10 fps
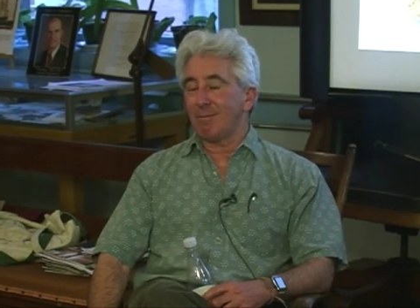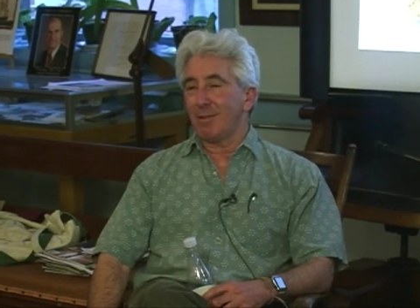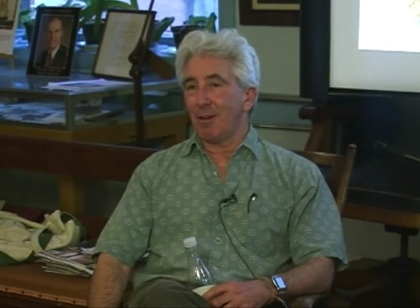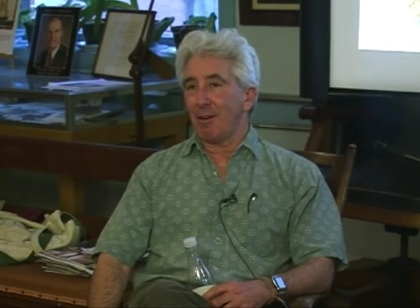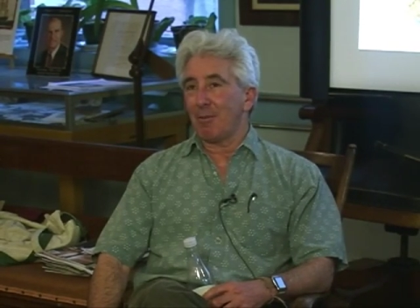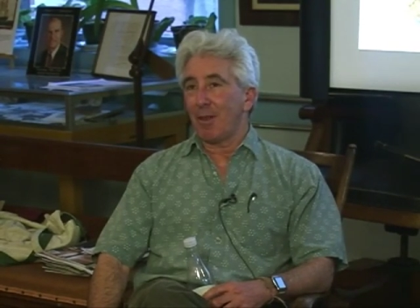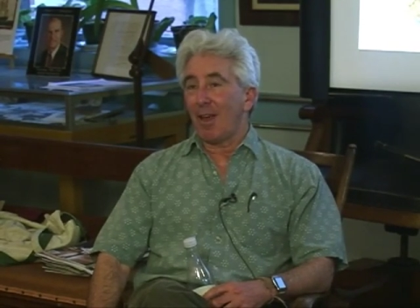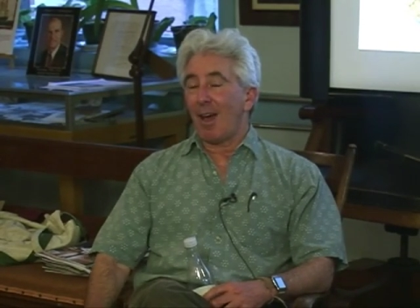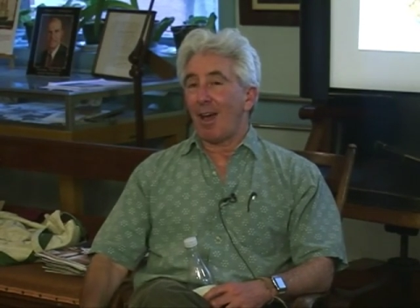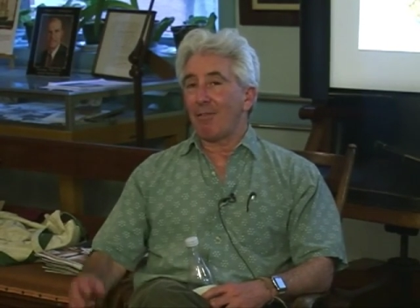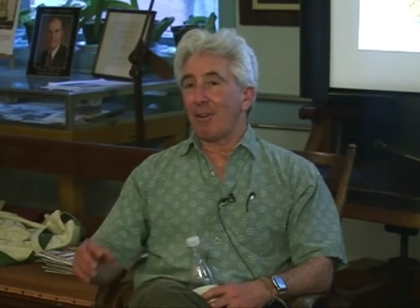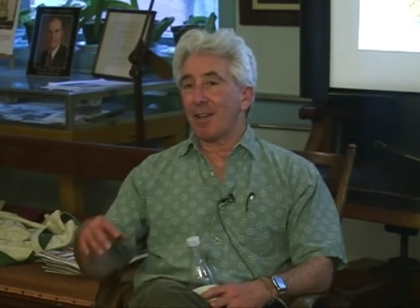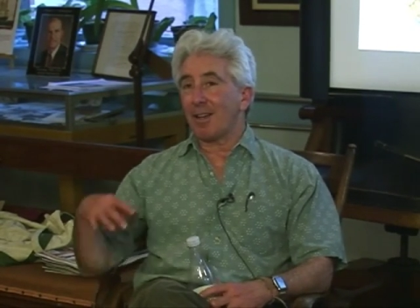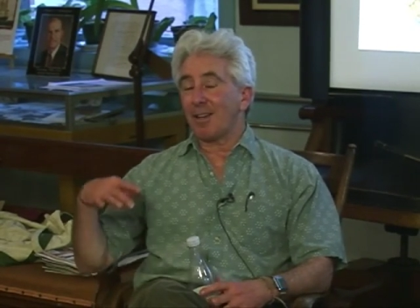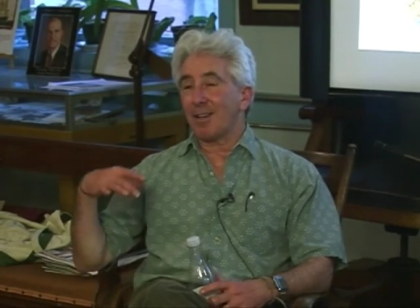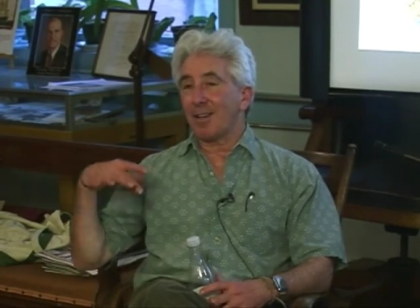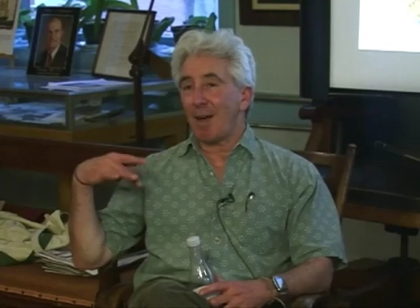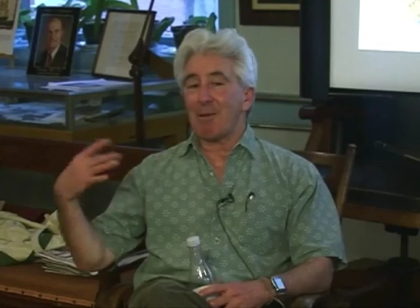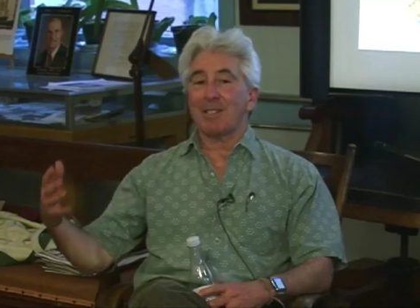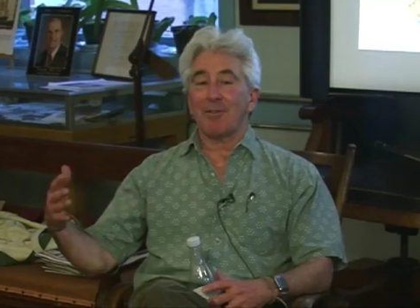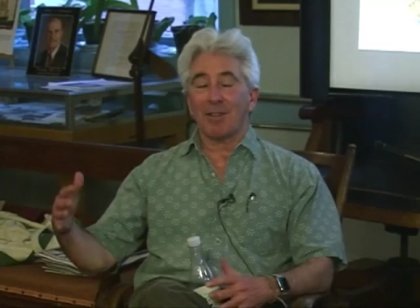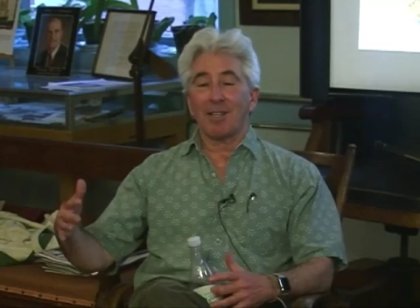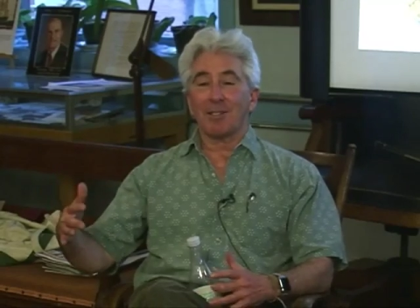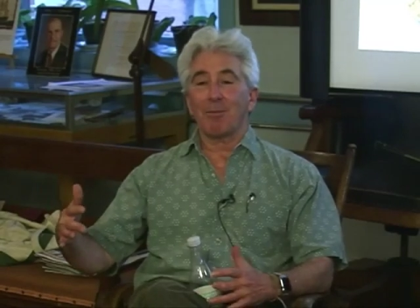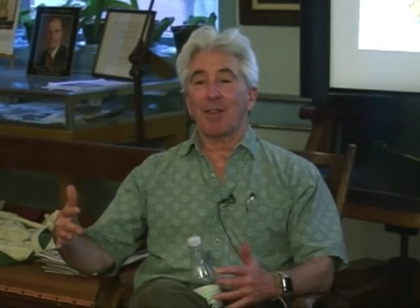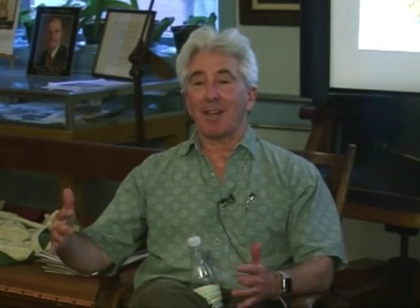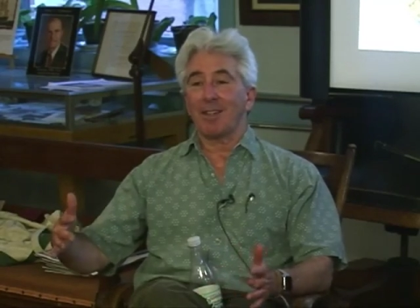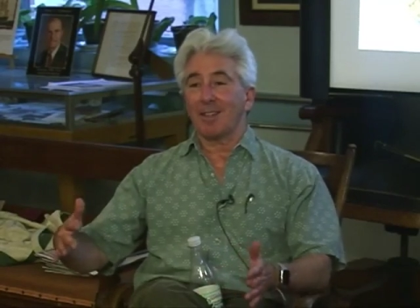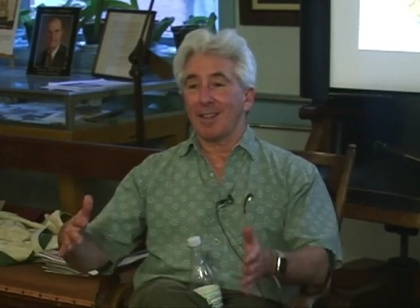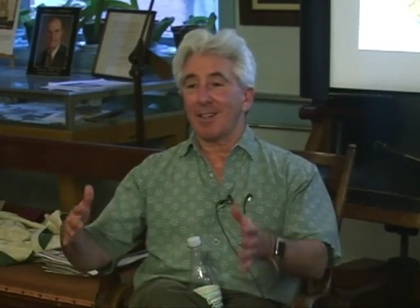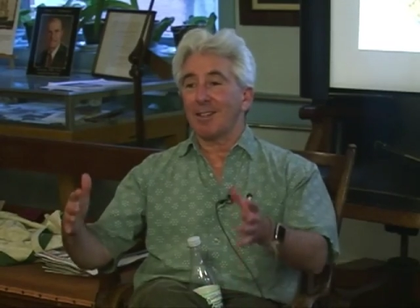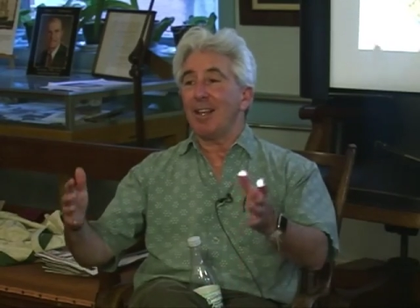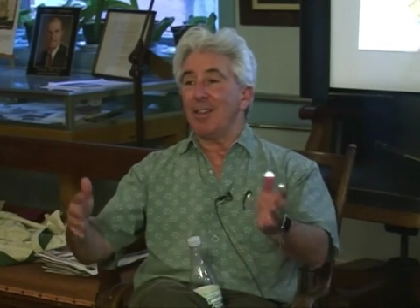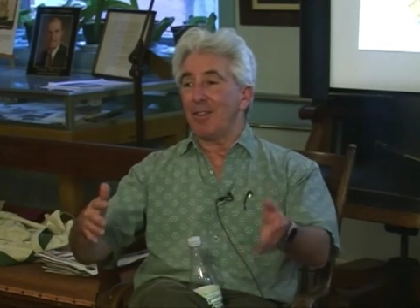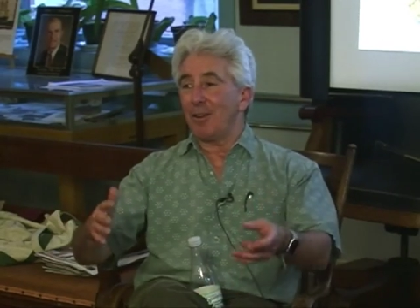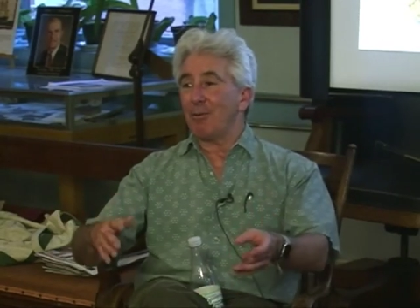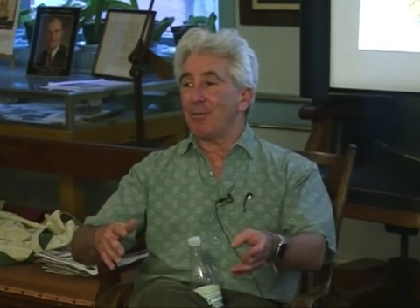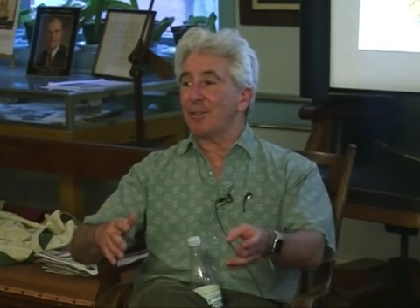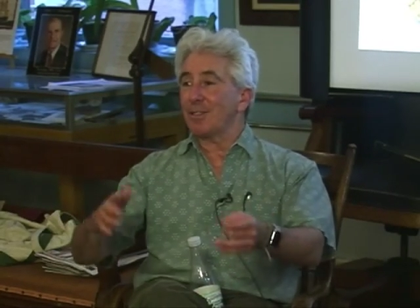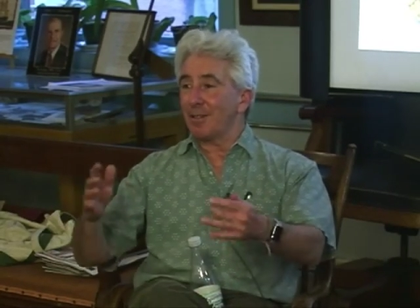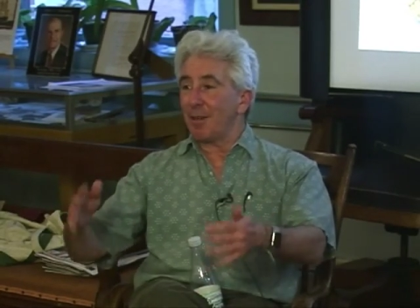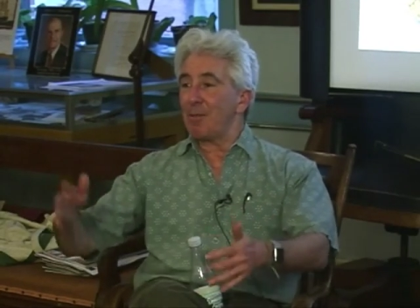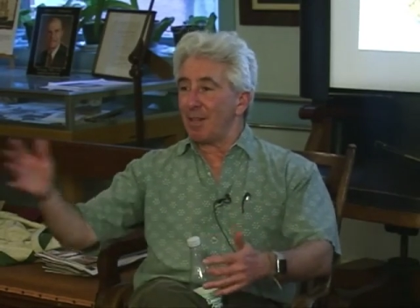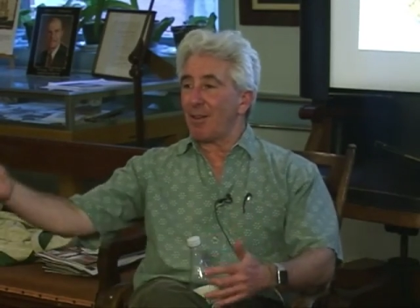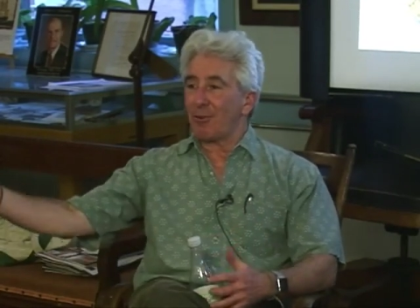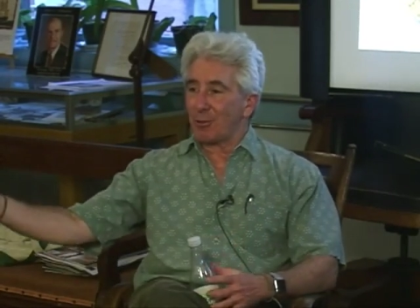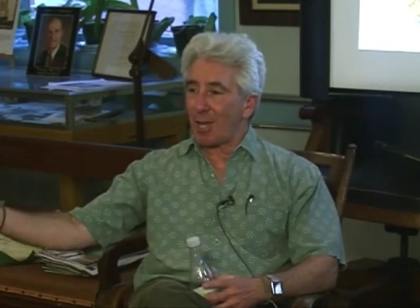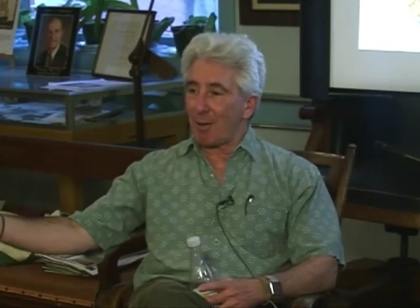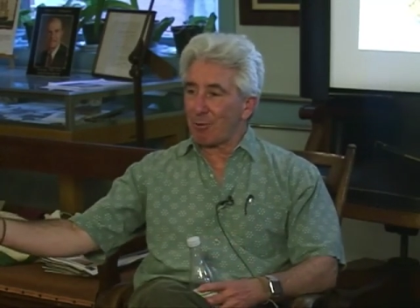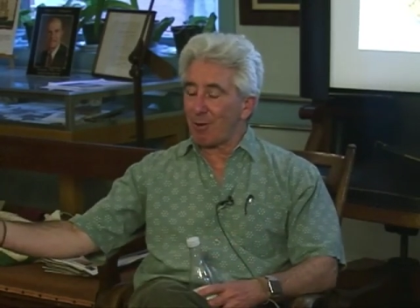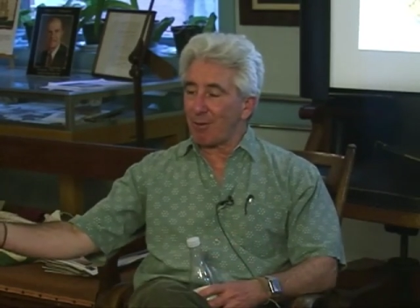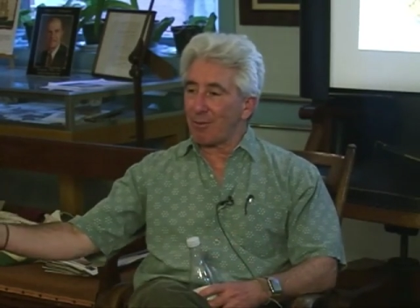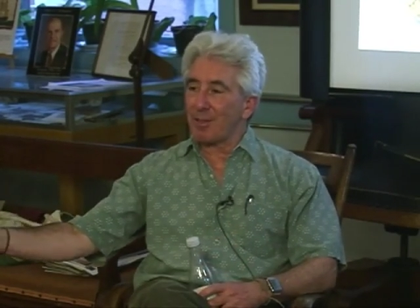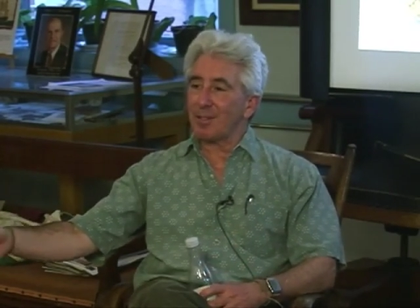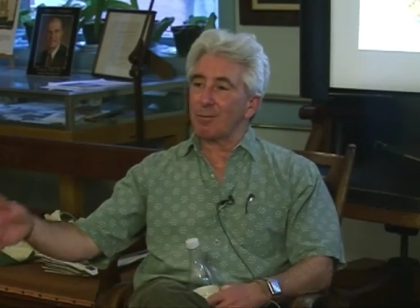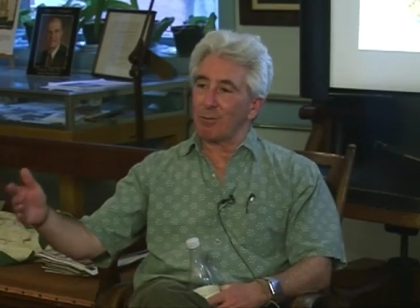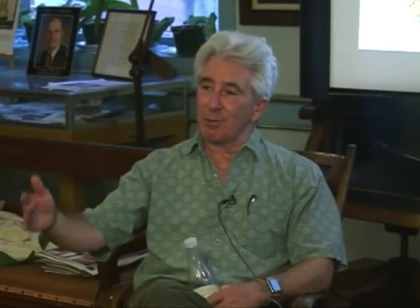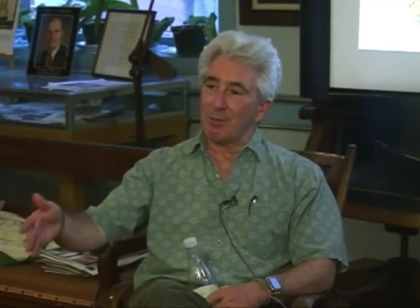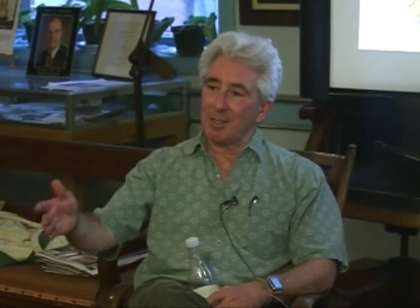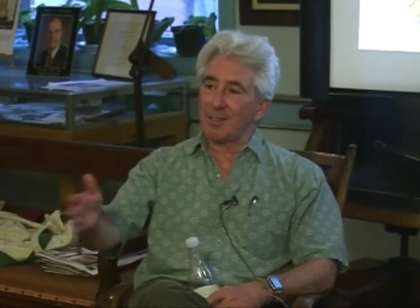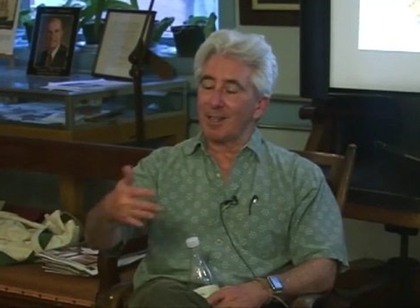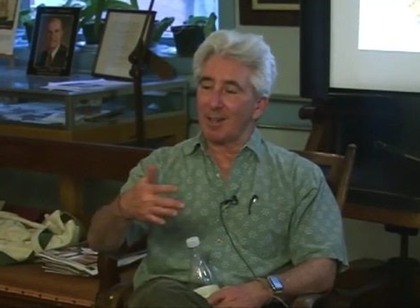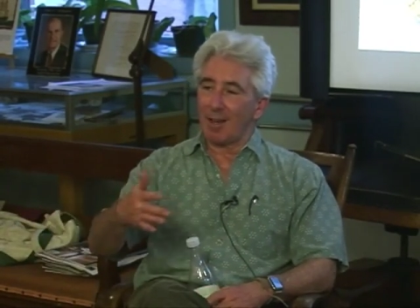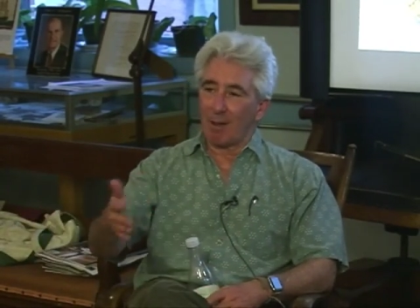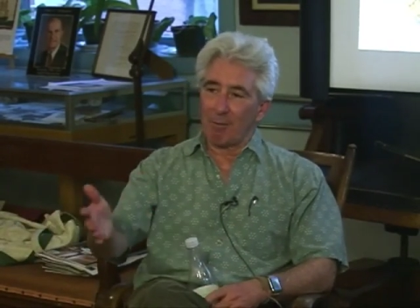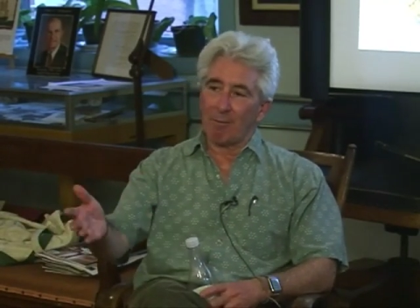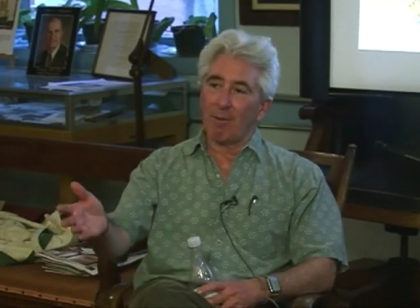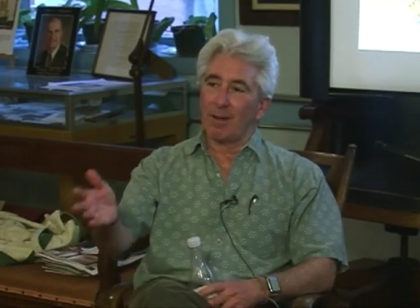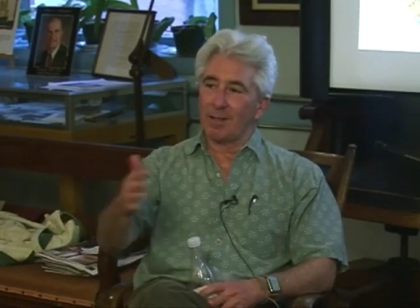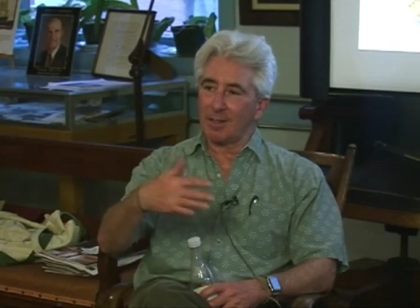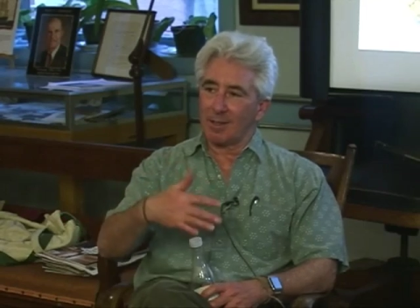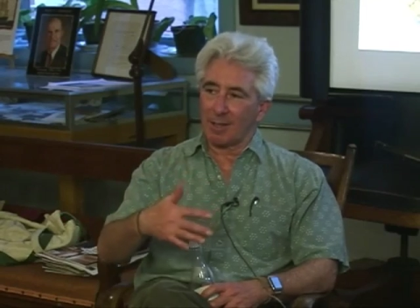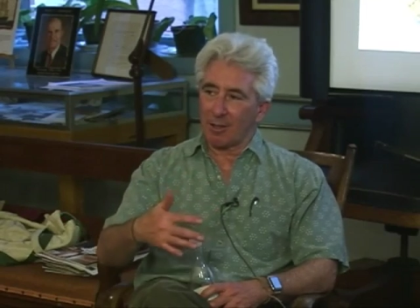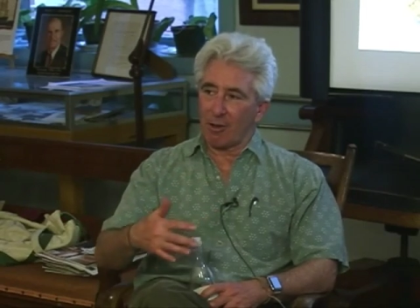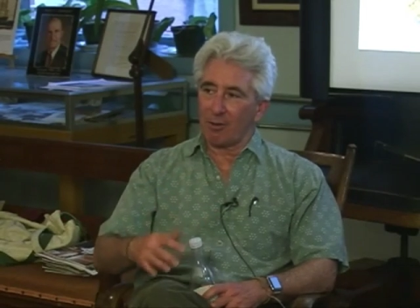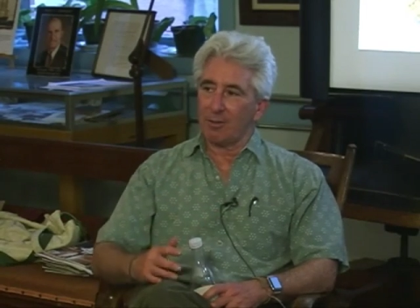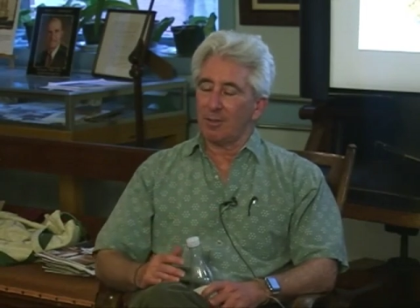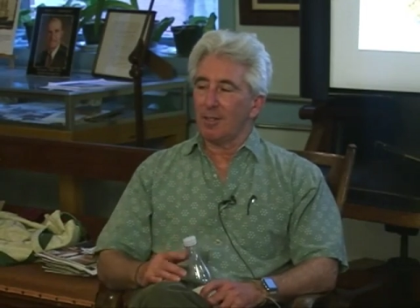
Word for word: um, I've got myself accustomed to the idea that there's going to be another chapter after this, which means that I'm ready to let go.